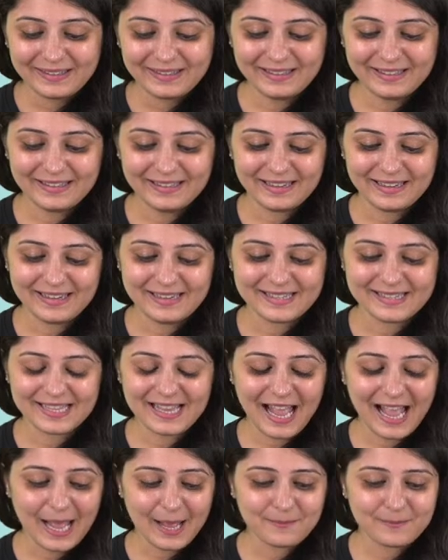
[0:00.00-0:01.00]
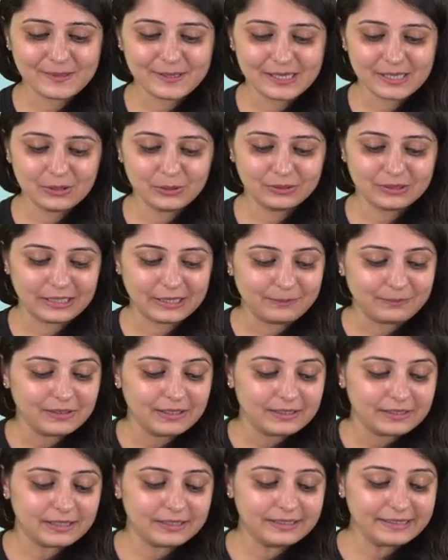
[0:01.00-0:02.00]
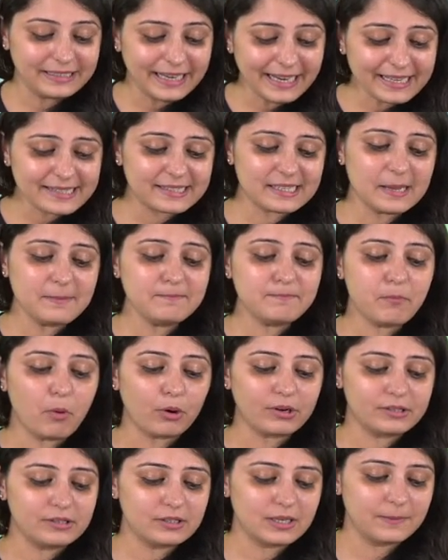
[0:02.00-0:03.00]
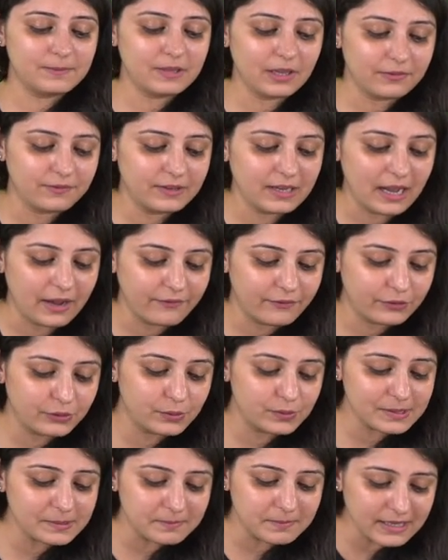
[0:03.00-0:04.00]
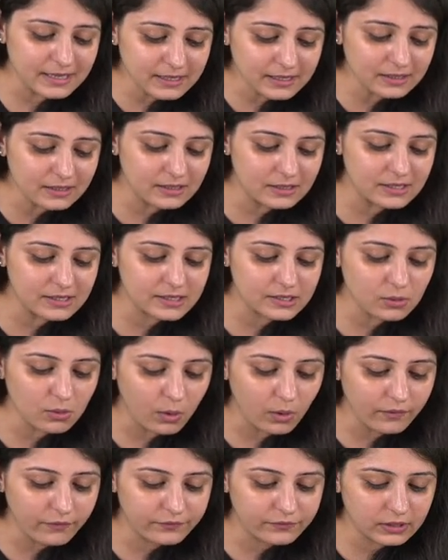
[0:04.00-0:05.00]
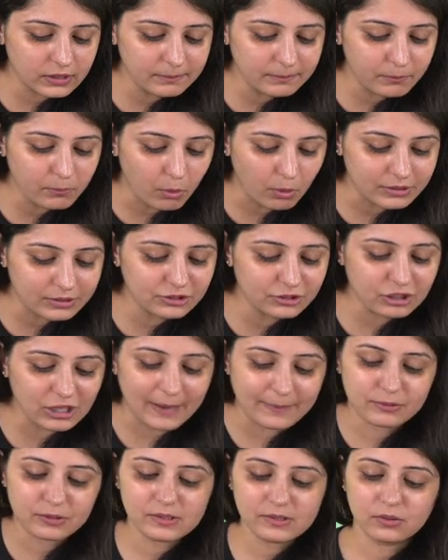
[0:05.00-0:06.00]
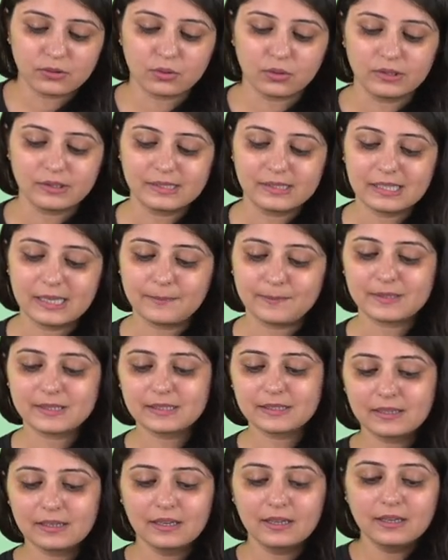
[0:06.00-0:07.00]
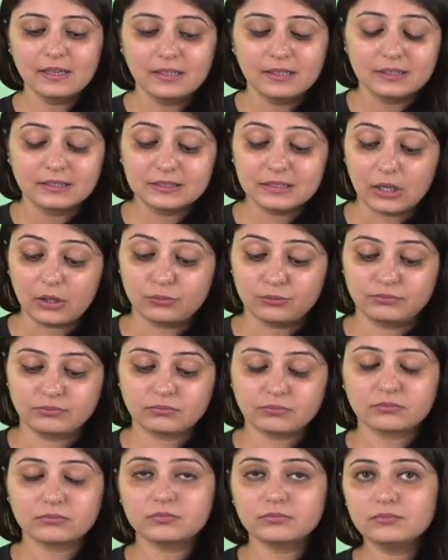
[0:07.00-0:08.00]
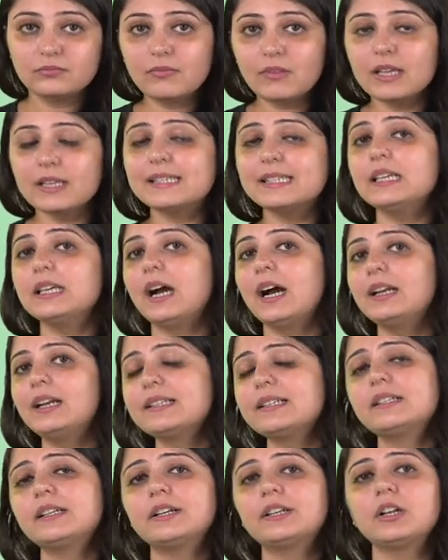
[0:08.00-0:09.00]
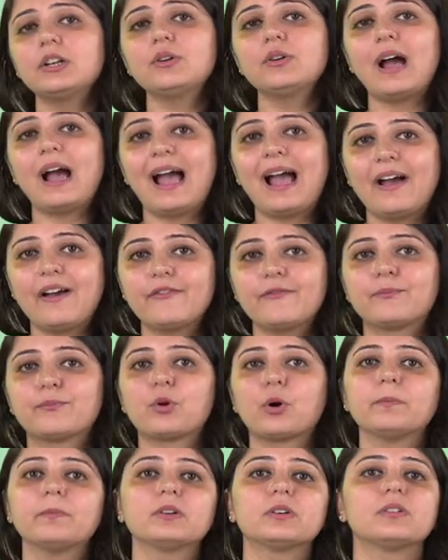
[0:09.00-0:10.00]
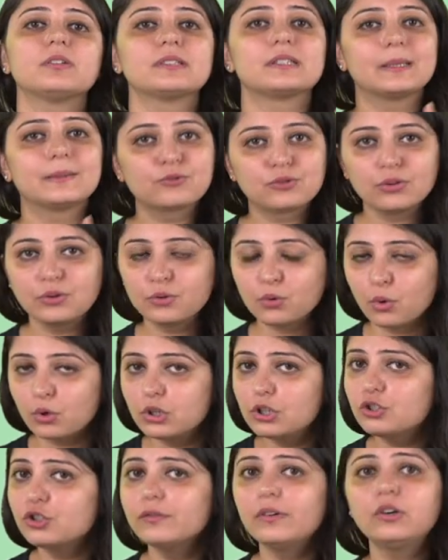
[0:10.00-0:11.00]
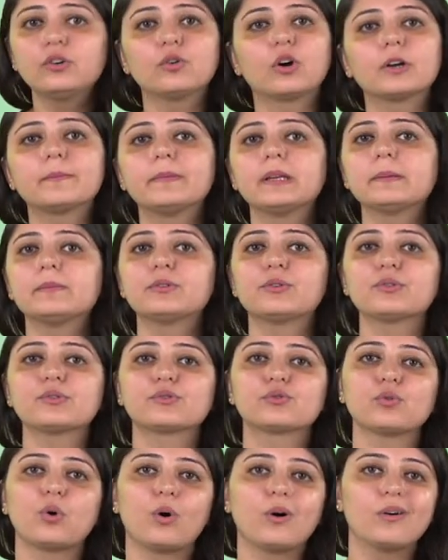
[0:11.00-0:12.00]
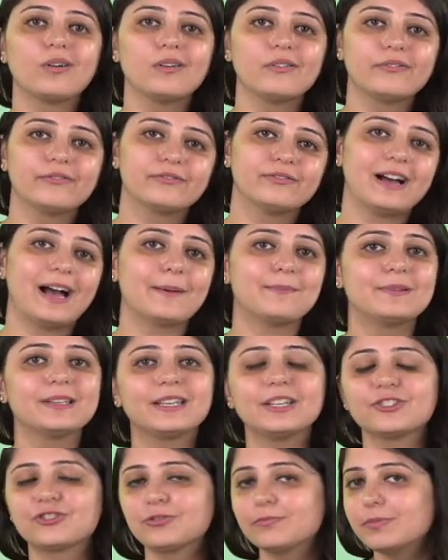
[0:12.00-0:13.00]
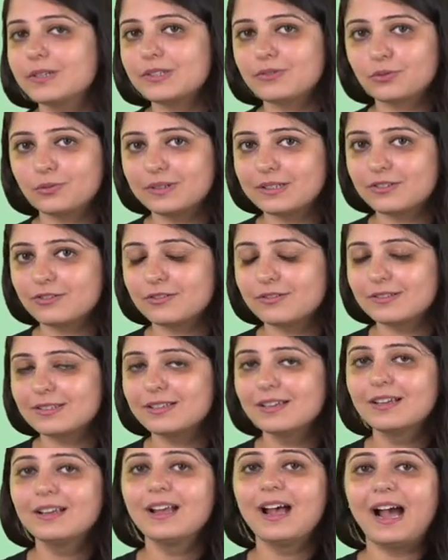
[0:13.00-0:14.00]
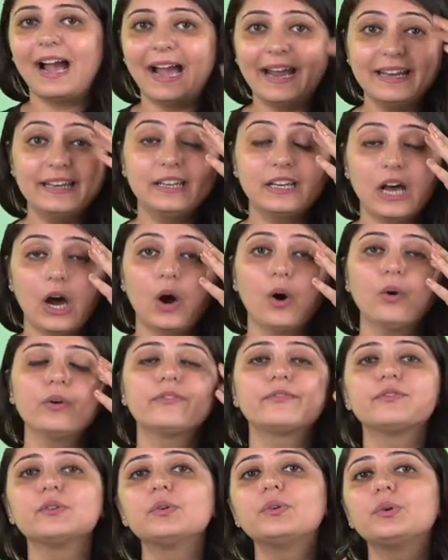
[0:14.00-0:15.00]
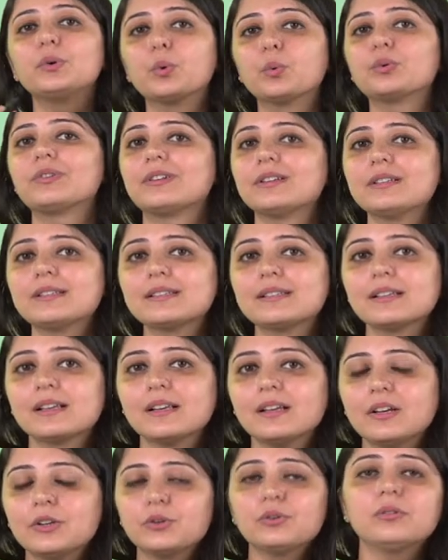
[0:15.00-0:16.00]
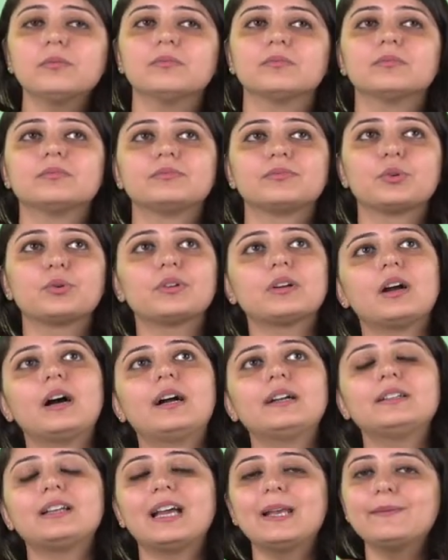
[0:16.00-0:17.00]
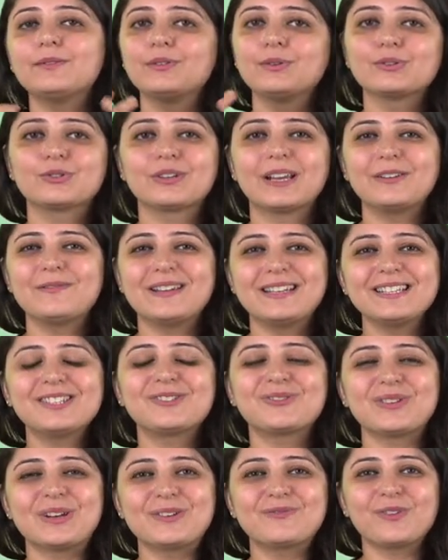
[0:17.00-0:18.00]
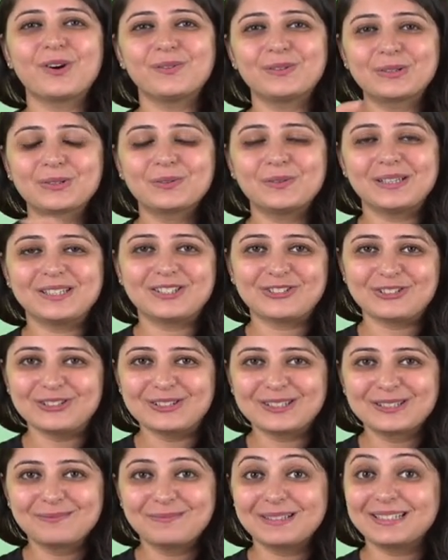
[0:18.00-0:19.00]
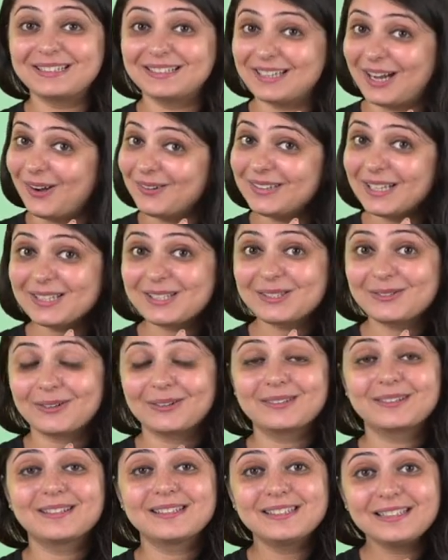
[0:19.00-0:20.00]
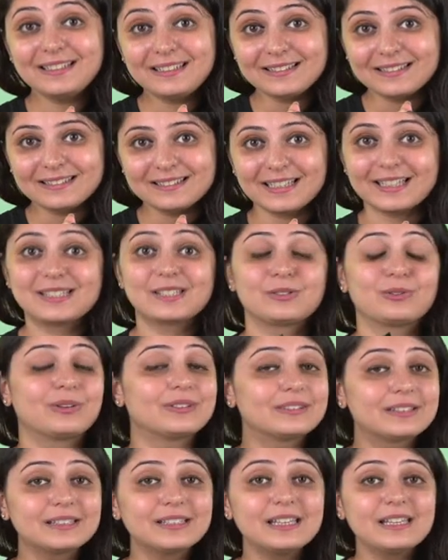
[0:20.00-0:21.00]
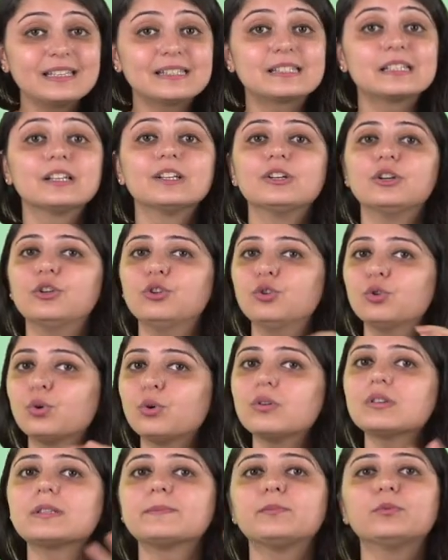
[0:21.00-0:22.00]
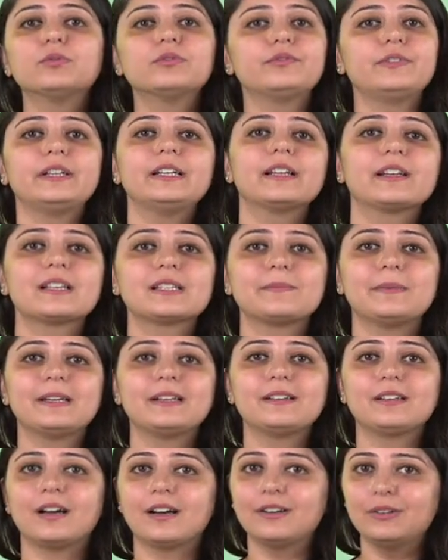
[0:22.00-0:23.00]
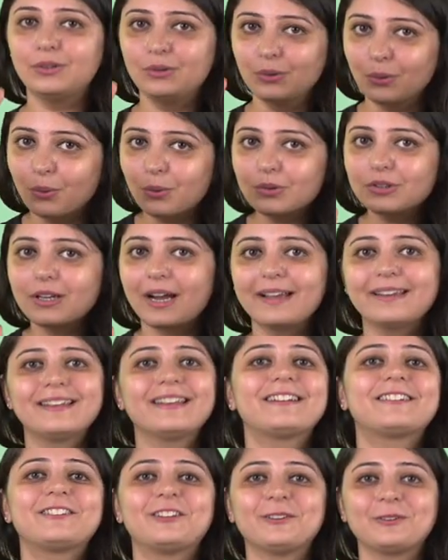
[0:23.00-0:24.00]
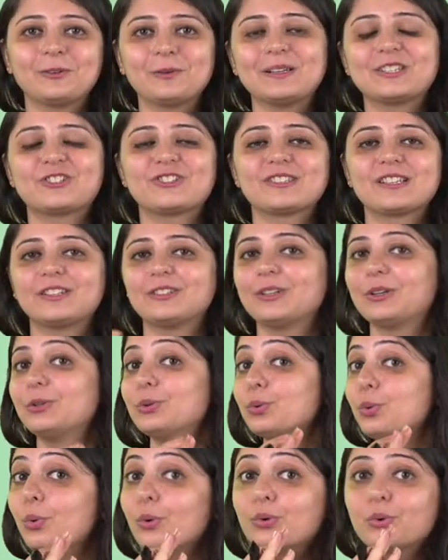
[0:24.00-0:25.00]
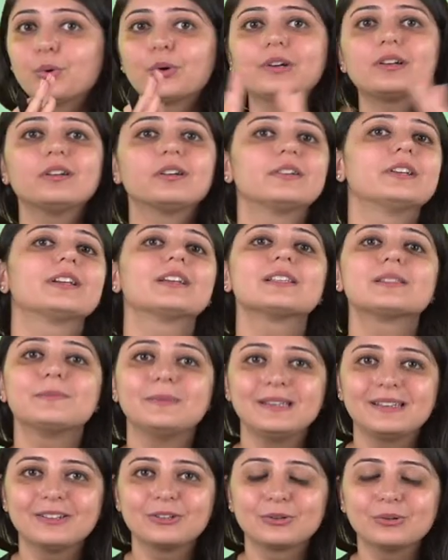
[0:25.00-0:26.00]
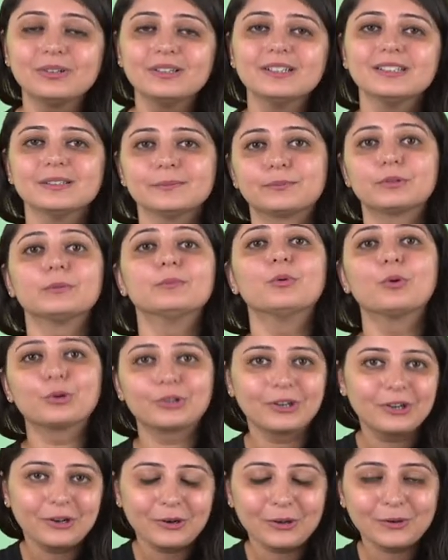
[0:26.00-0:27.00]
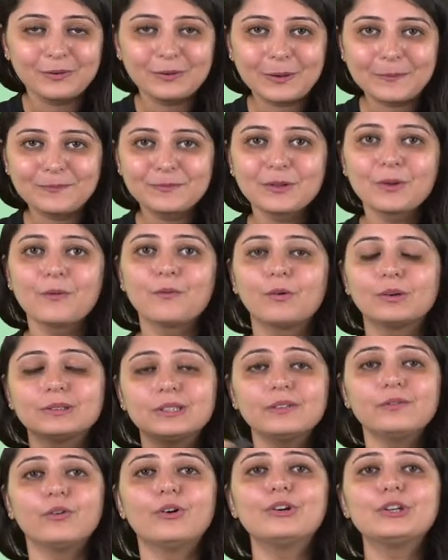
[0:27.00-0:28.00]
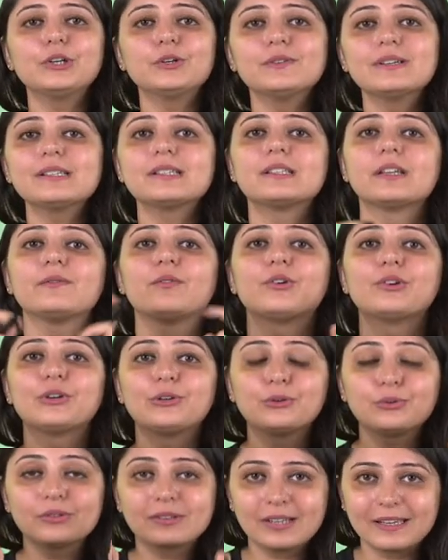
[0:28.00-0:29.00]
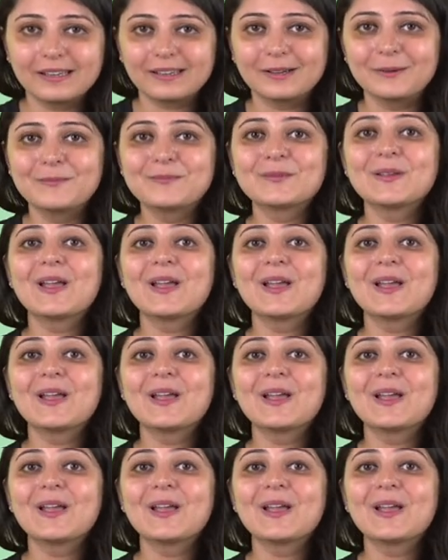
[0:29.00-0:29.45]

Yes, absolutely. The next important tip that we have for you is make a list of the important chapters or concepts. Now, see, unless and until you have proper conceptual knowledge, you will not be able to solve application-based questions. And now, if you'll notice, you know, during our times, we used to get very straightforward questions. But now, that's not the scene. That's not the case. No spoon-feeding is being done. No direct questions are there. No rote learning is being, you know, promoted in a way. What they want you is, they want you to think.